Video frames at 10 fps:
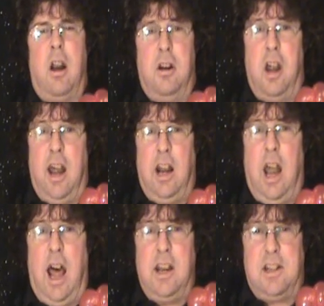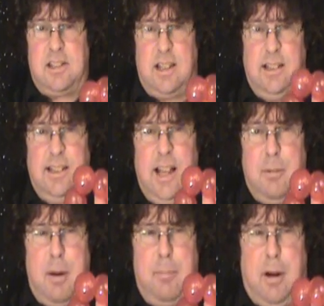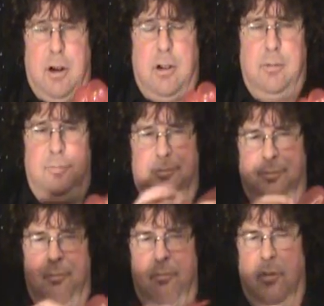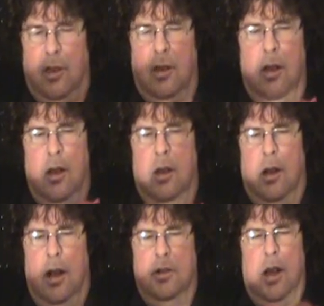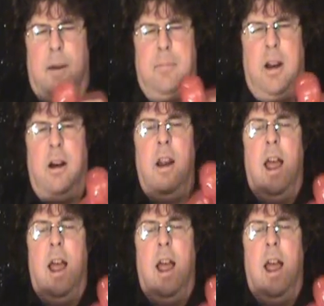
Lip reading: Not a lot, just a little bit bigger on top there.